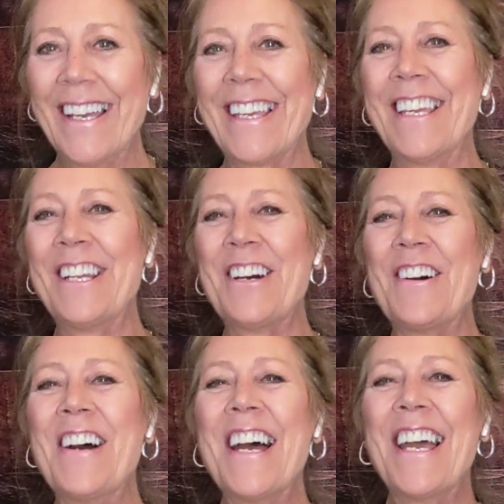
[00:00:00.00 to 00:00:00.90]
you
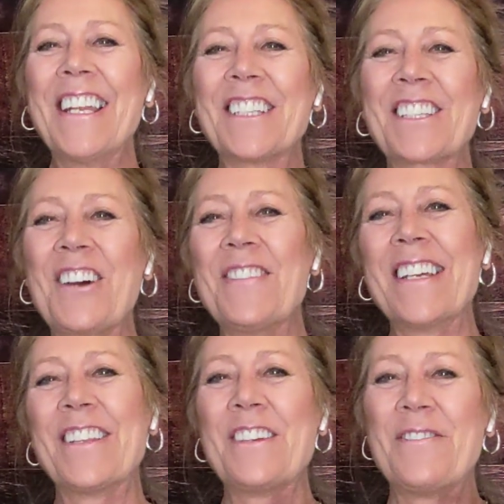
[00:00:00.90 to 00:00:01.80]
know, and it's coming
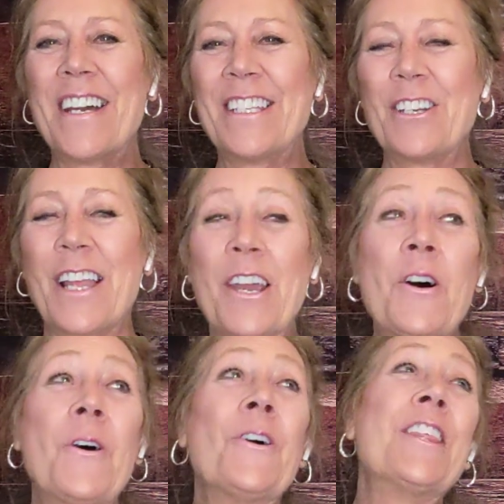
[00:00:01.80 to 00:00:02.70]
out the vent and you're like,
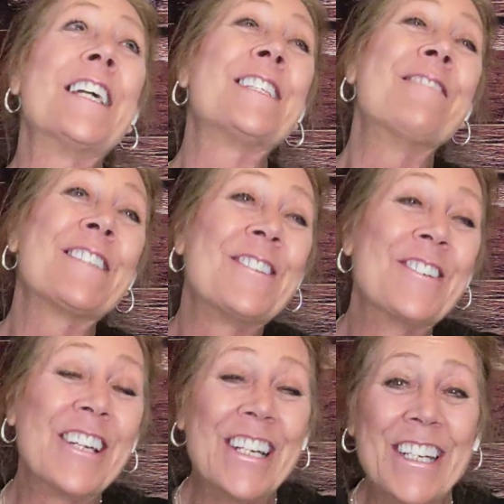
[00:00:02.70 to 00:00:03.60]
oh, that smells so
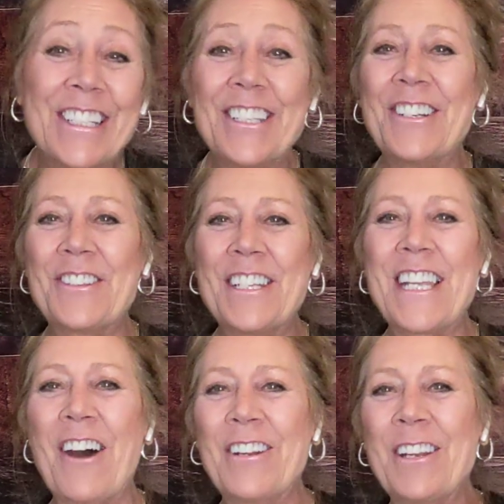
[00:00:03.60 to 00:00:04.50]
good, you know, the
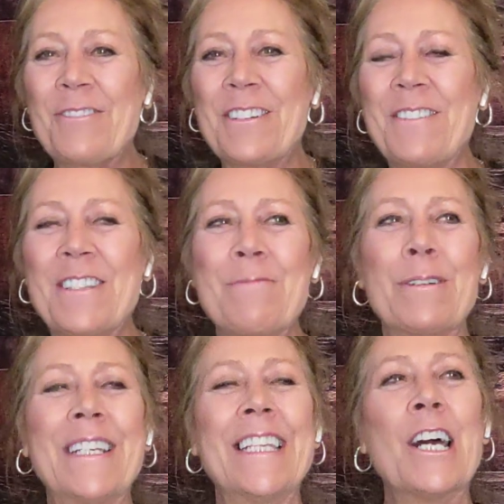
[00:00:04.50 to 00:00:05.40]
downy or whatever they
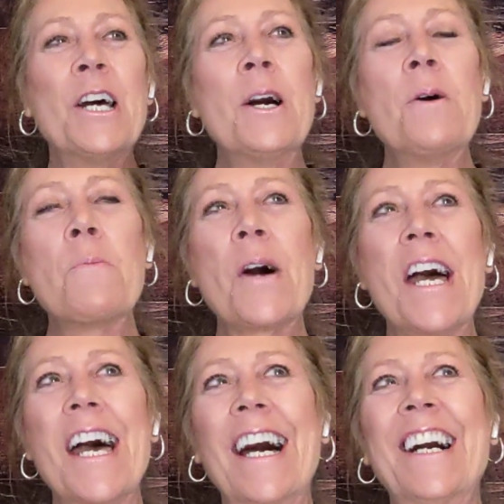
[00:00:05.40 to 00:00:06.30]
put in there.
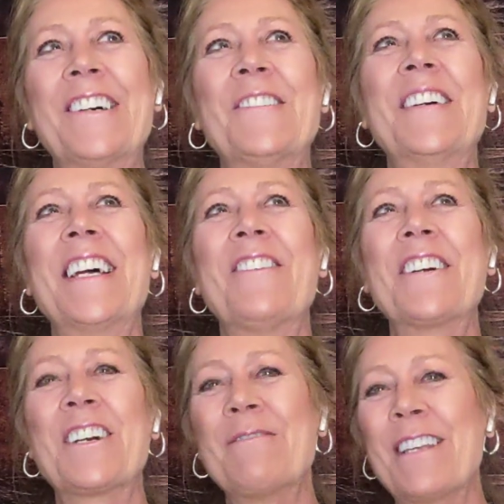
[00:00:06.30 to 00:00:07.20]
But um, how
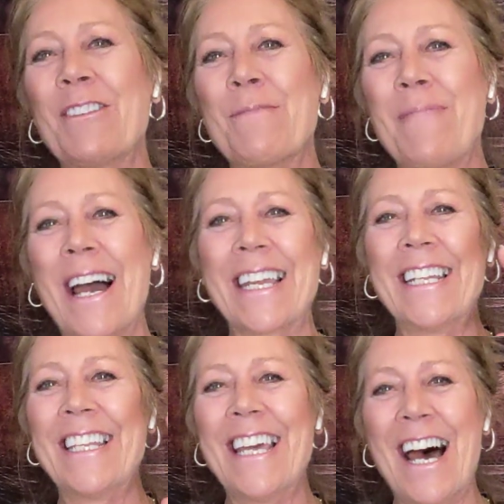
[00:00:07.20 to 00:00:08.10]
it comes out the back
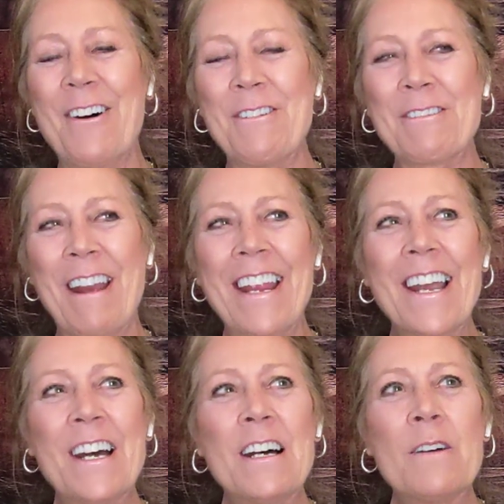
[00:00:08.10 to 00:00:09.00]
end of the house, right?
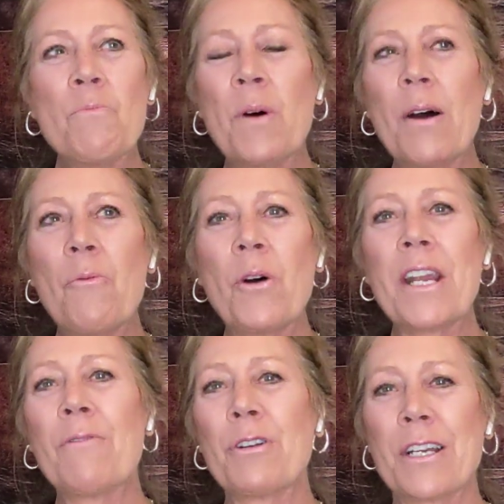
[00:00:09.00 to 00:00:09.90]
But
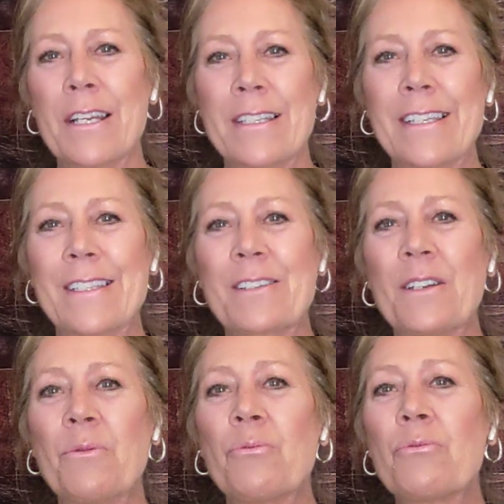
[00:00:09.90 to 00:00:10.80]
whatever it is, it's
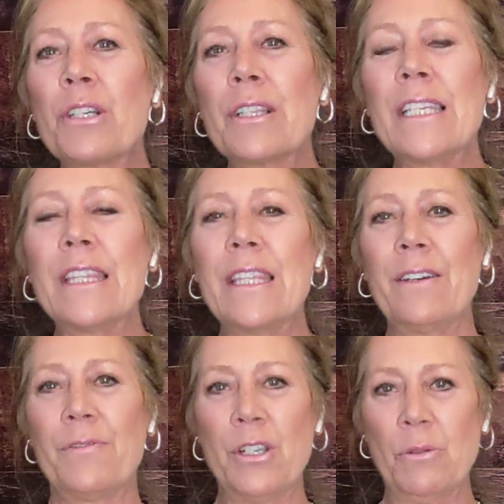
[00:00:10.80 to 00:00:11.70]
going to really
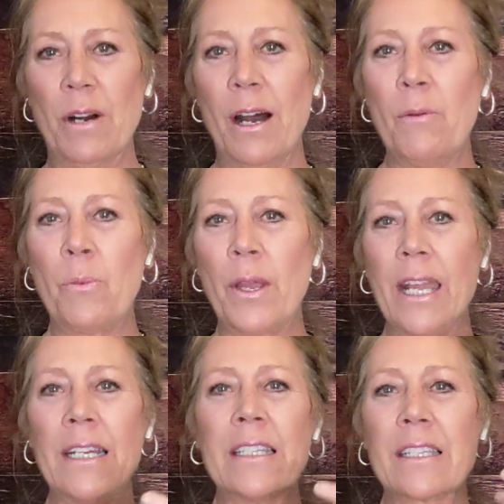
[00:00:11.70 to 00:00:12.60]
lift you up,
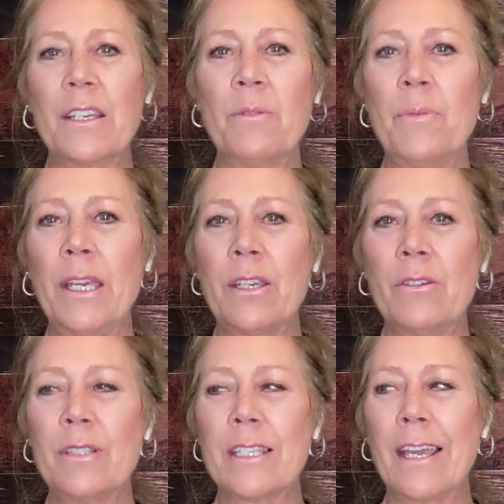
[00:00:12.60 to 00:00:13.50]
and it's going to make
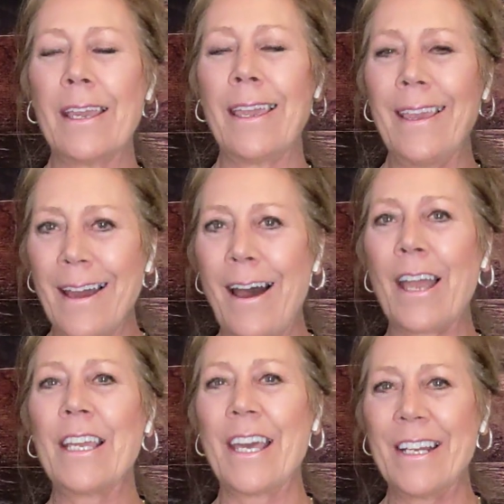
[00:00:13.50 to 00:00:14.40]
you say, yeah,
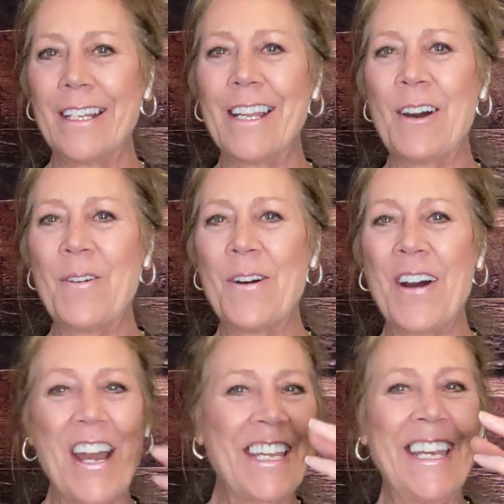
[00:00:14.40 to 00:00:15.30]
I get it now.
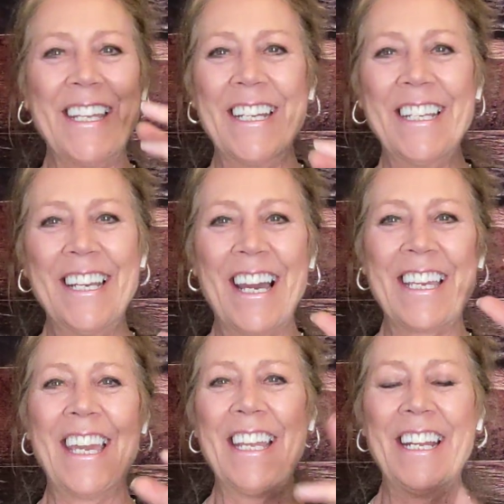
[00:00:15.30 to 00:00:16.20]
I get it. I
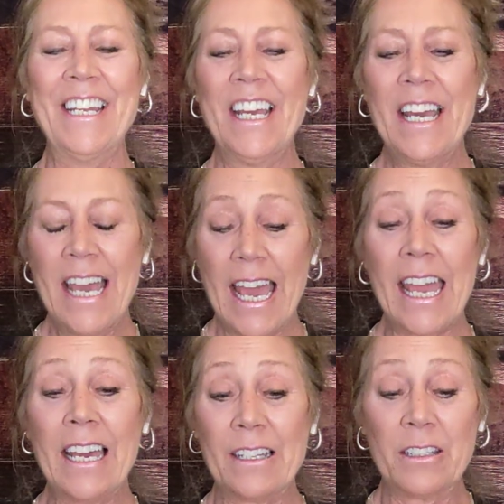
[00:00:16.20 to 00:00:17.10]
get it.
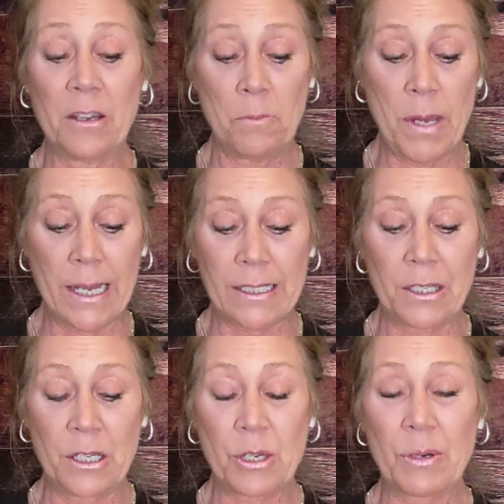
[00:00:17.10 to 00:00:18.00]
And come back to
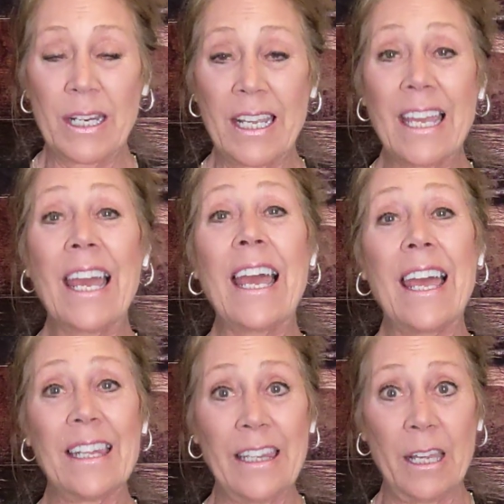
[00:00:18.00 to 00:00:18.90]
this reading
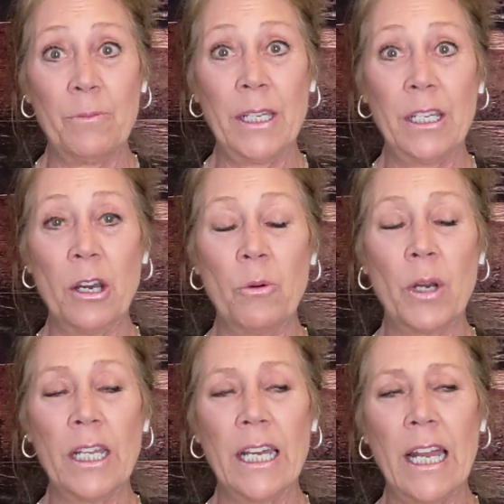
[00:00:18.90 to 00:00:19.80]
and let me know
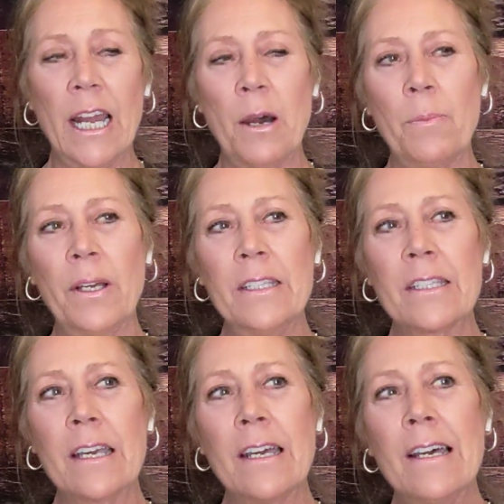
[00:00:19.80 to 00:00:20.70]
when that happens.